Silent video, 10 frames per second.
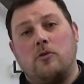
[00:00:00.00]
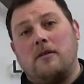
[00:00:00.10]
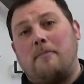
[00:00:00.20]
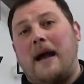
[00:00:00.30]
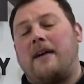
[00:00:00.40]
at
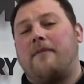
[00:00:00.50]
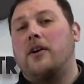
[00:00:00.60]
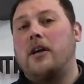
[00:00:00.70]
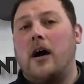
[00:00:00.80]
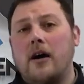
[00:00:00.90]
the back of
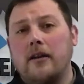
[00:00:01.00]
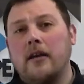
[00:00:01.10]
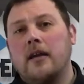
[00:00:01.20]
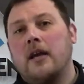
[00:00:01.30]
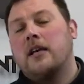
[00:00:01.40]
our yard.
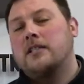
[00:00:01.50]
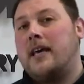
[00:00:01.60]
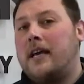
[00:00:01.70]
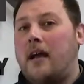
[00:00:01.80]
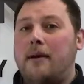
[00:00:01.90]
So
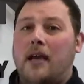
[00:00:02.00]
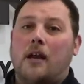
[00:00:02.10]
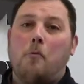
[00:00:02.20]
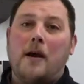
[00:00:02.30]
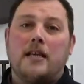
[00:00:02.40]
they're coming in
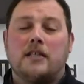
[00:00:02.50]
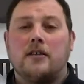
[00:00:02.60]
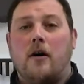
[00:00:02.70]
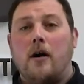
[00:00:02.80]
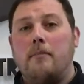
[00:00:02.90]
a week's
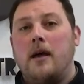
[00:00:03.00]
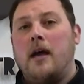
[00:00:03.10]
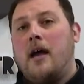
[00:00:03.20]
time.